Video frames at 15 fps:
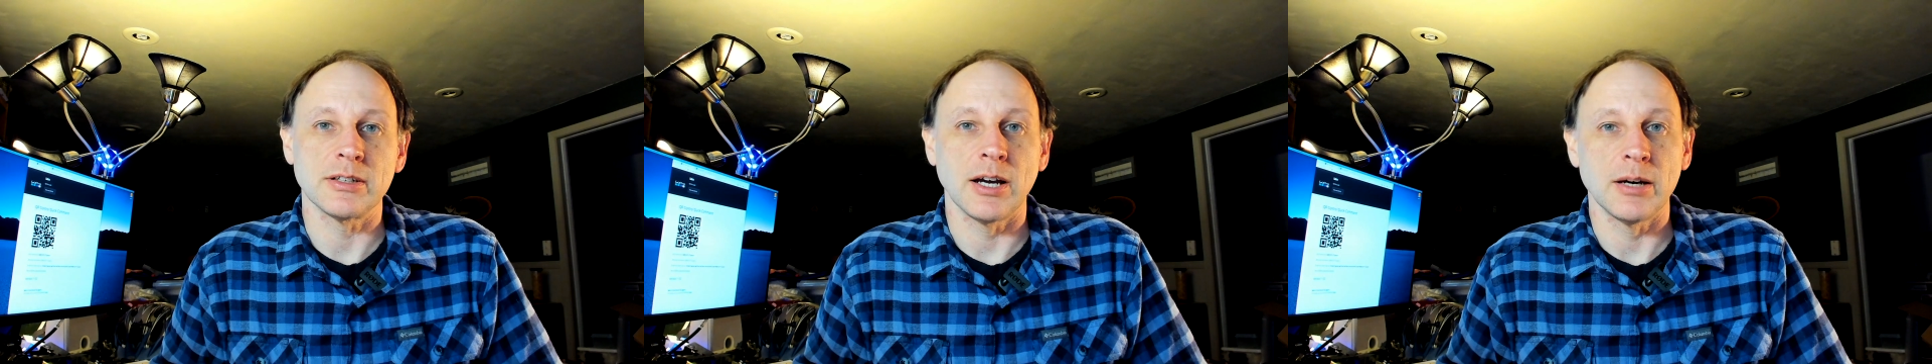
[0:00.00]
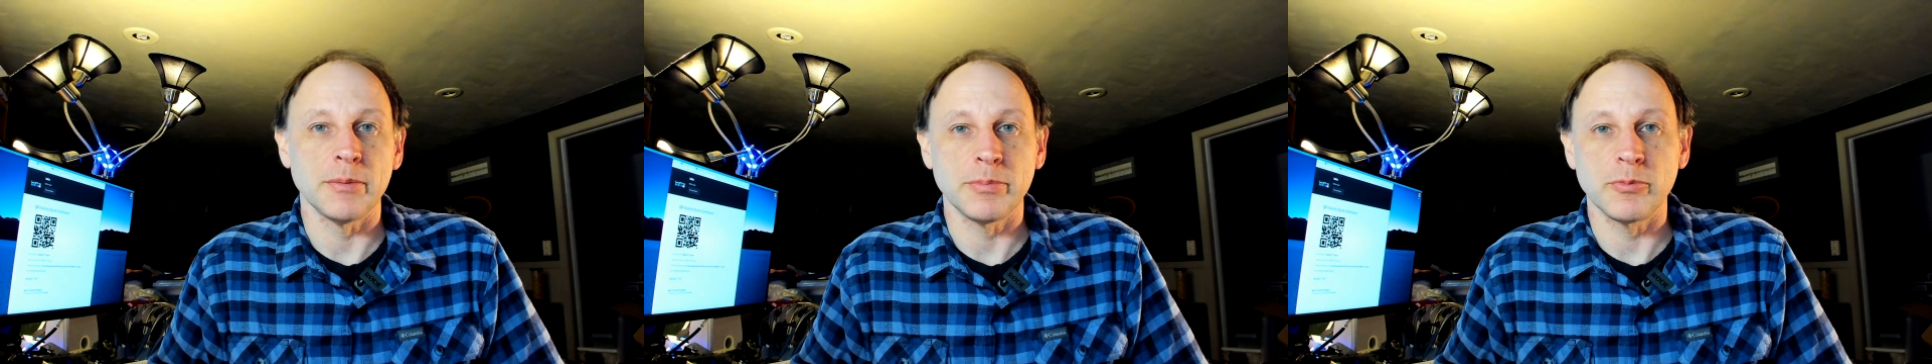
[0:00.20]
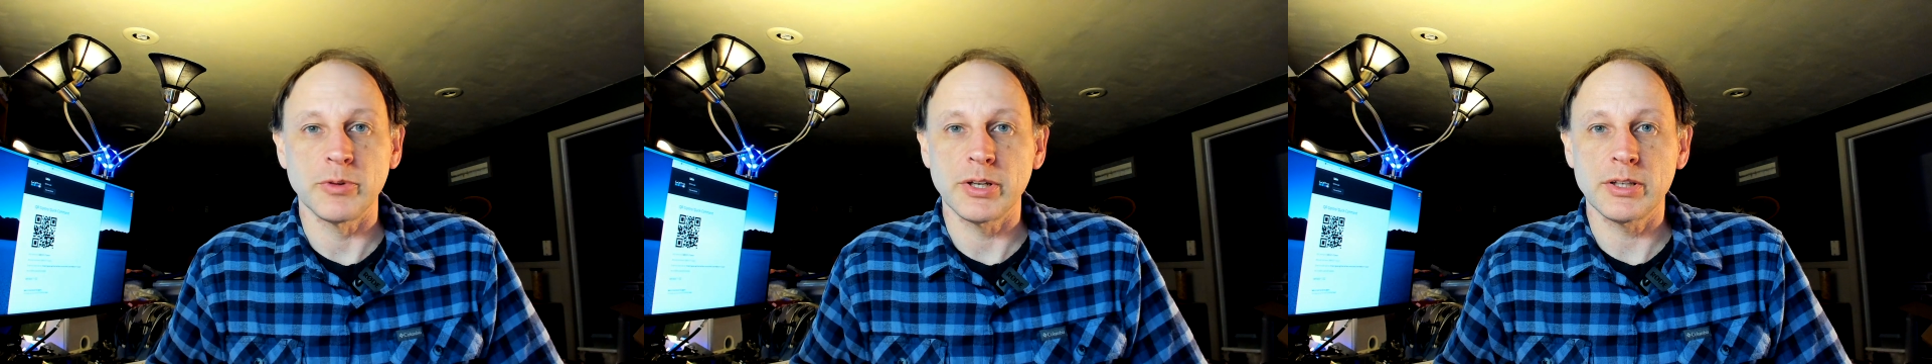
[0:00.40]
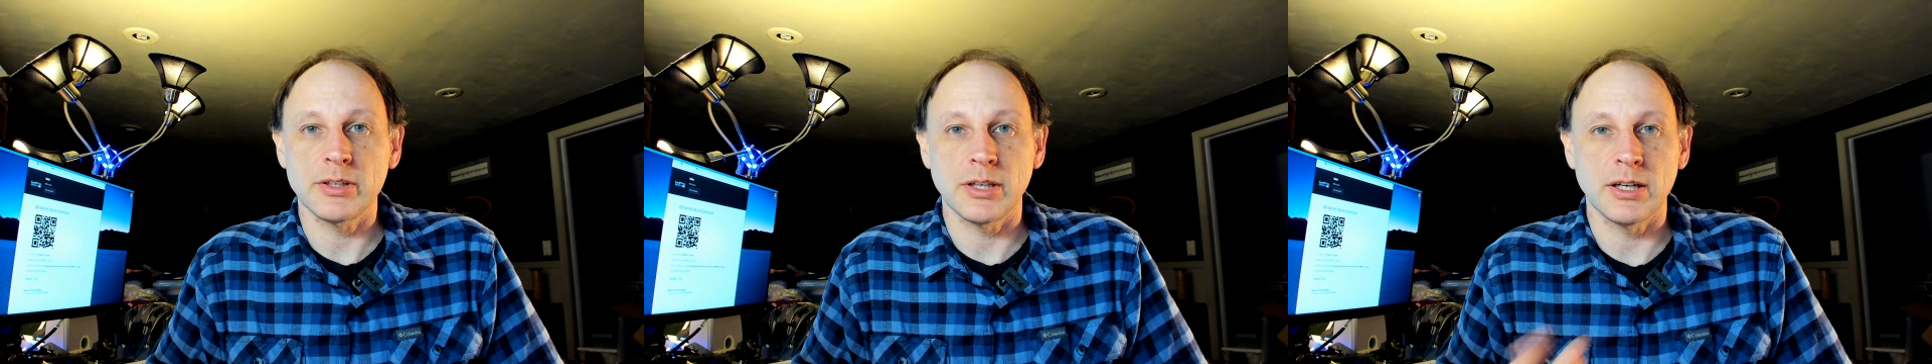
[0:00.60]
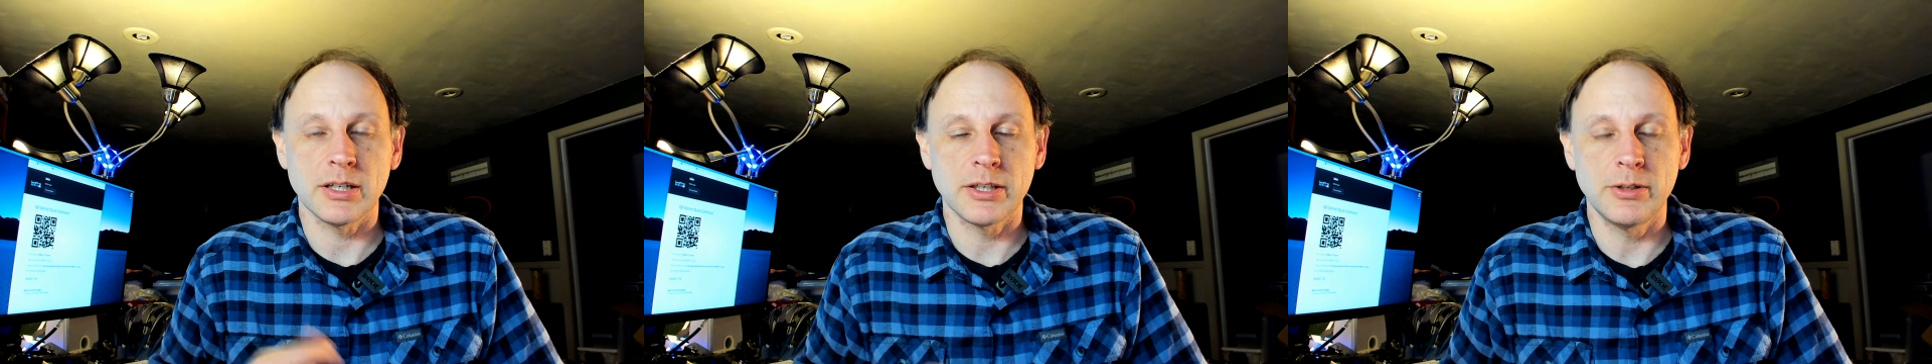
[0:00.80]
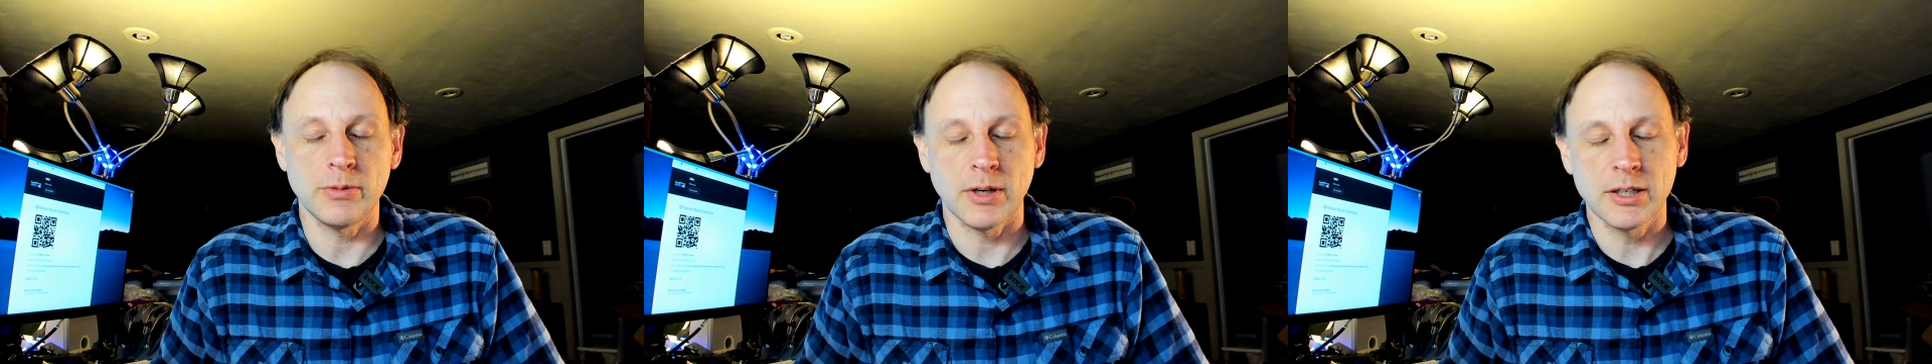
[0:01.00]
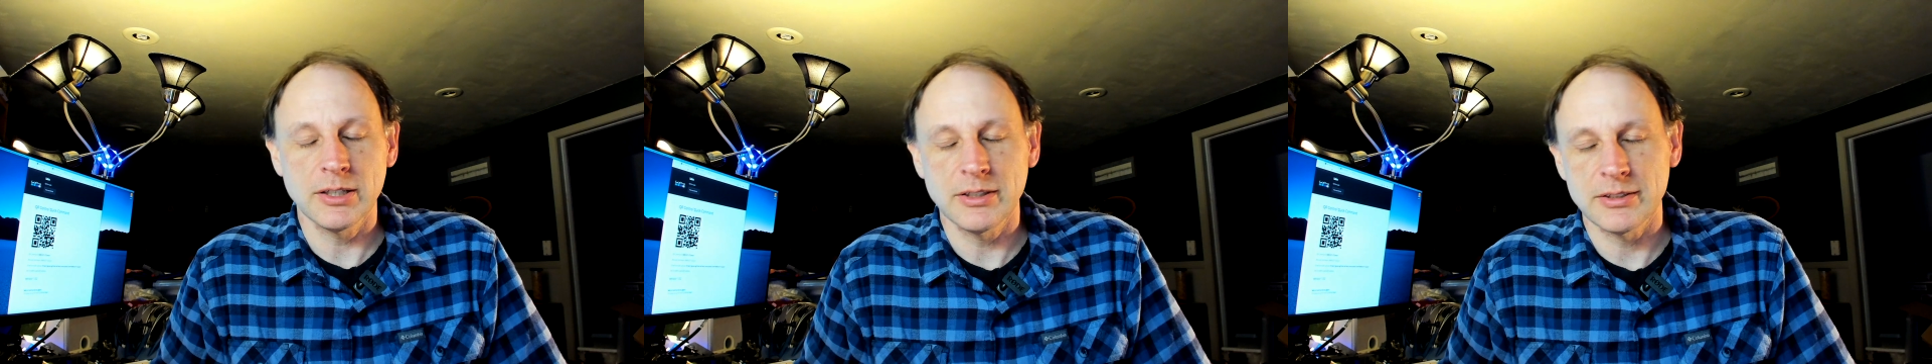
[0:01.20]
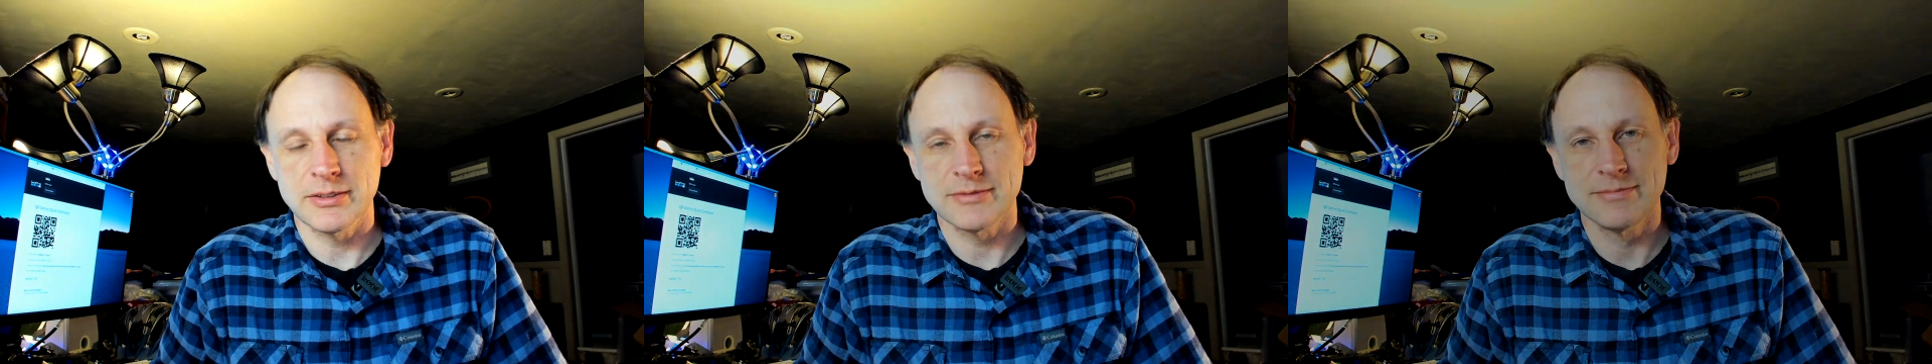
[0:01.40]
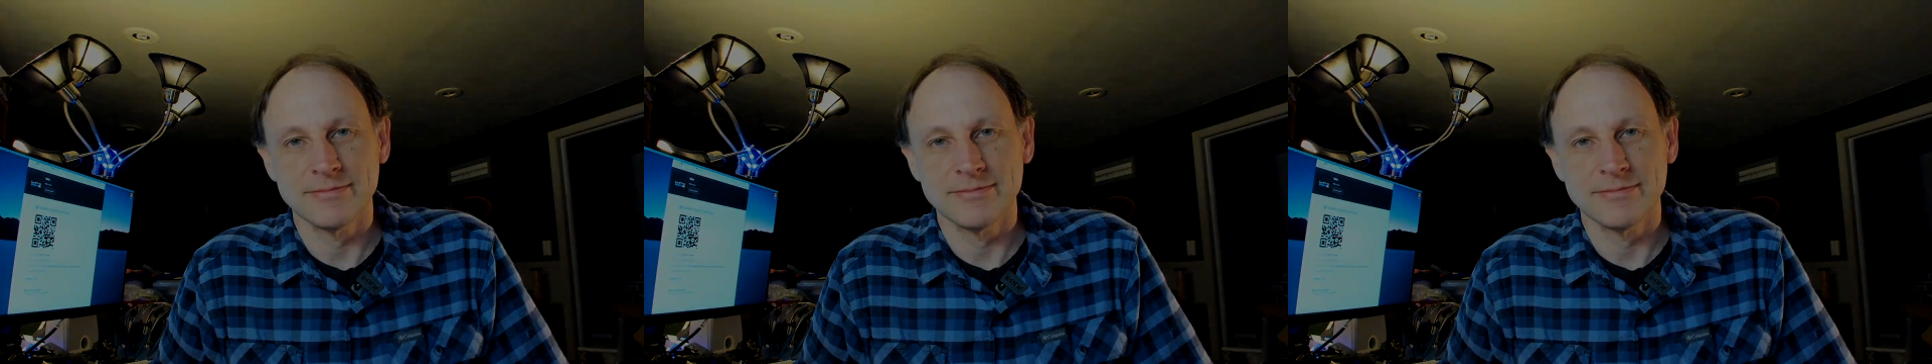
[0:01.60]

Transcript: up with a QR code.